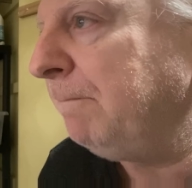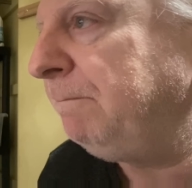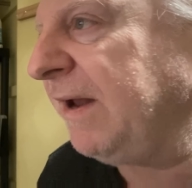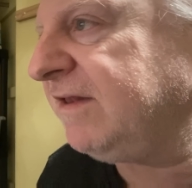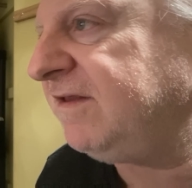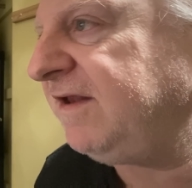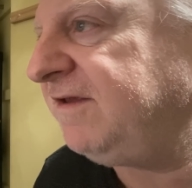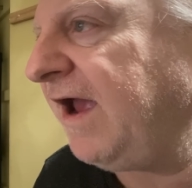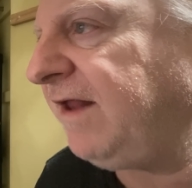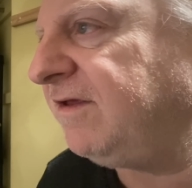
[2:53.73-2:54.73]
but
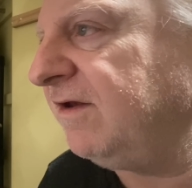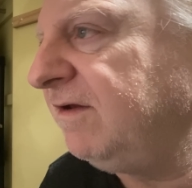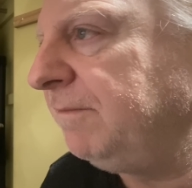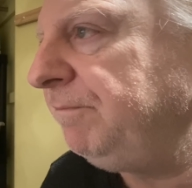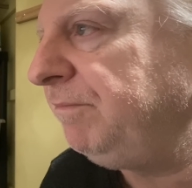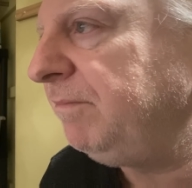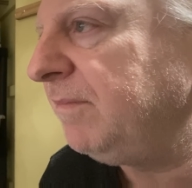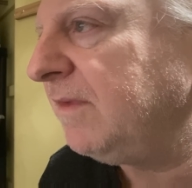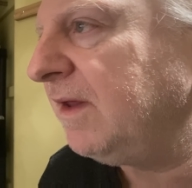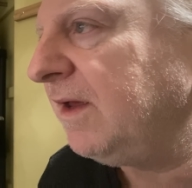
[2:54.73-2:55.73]
detected
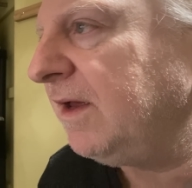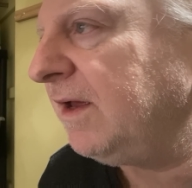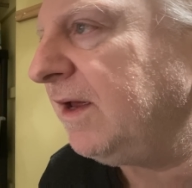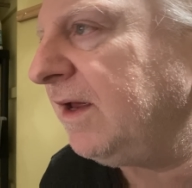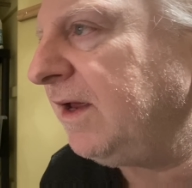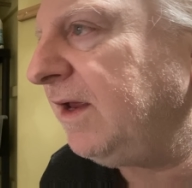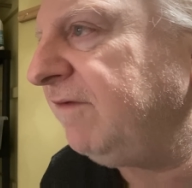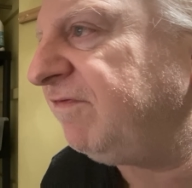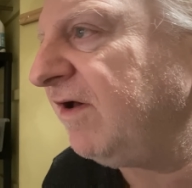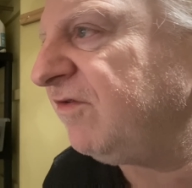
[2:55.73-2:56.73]

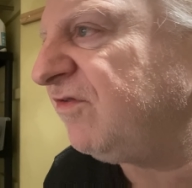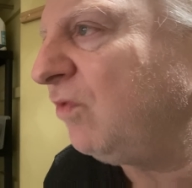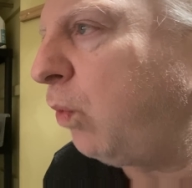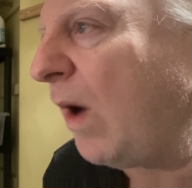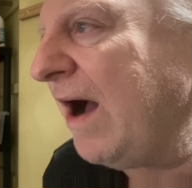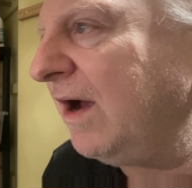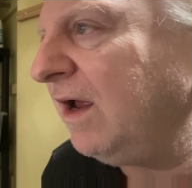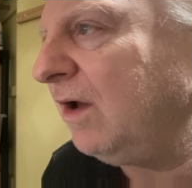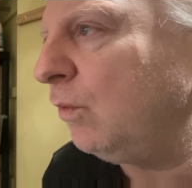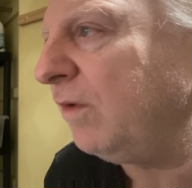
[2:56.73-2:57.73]
if
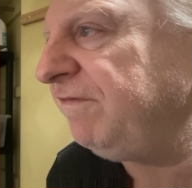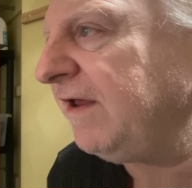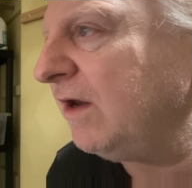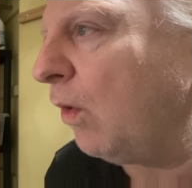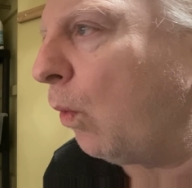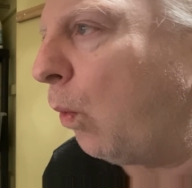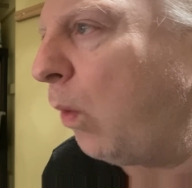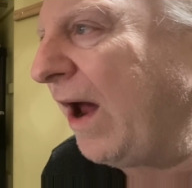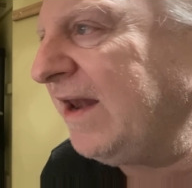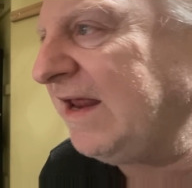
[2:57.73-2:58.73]
swung within
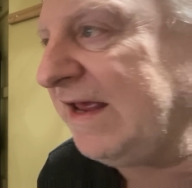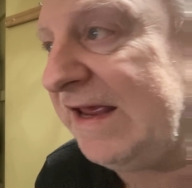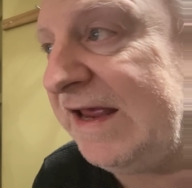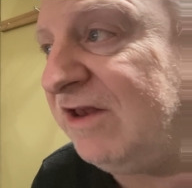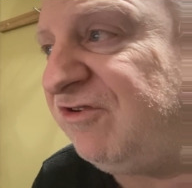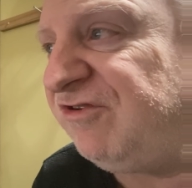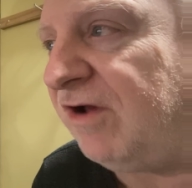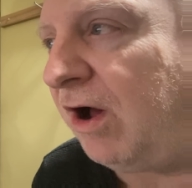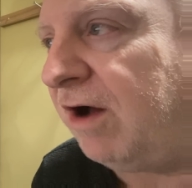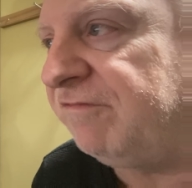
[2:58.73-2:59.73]
1 inch
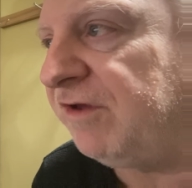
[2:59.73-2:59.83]
of the